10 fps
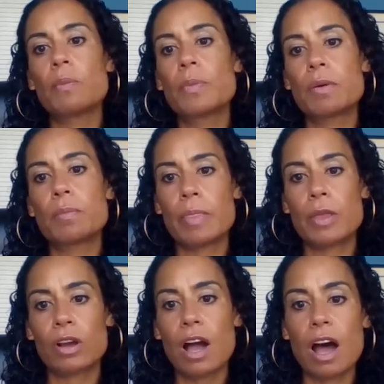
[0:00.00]
help them on
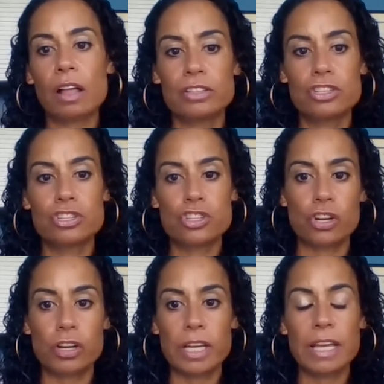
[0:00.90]
their college
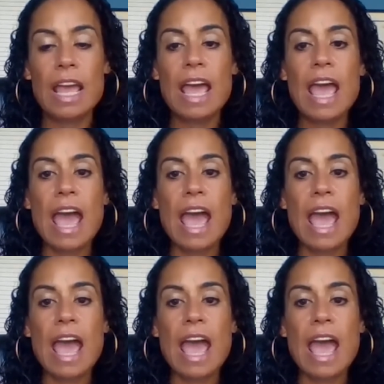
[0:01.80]
journey?